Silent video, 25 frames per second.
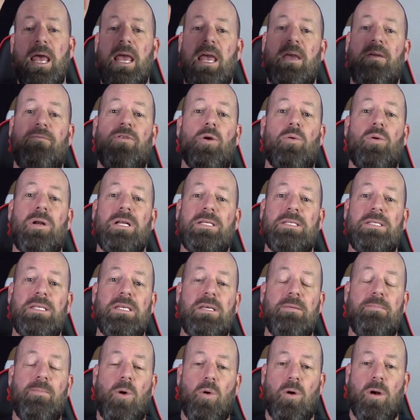If you want to
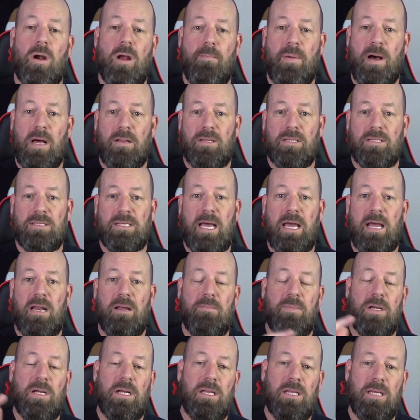see more about this
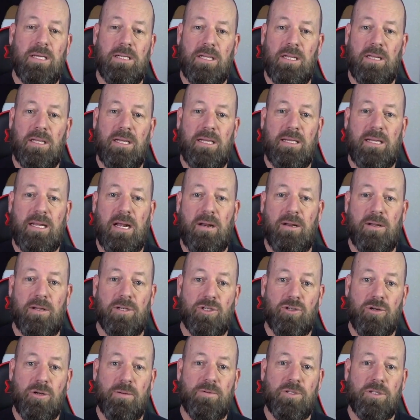item, click the link down in the
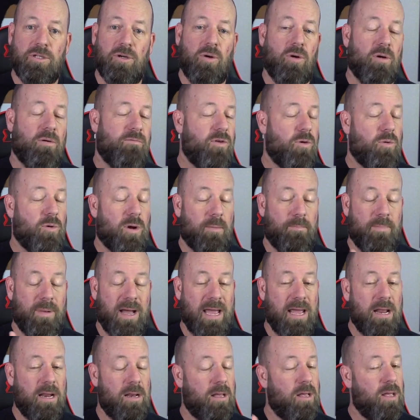description, or if you want to
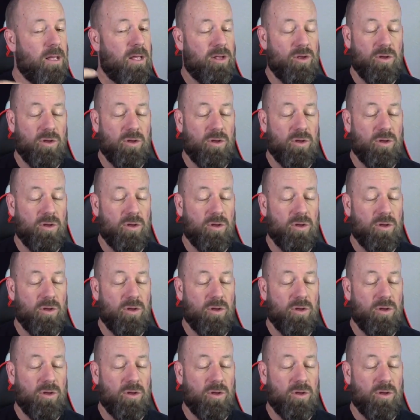buy it,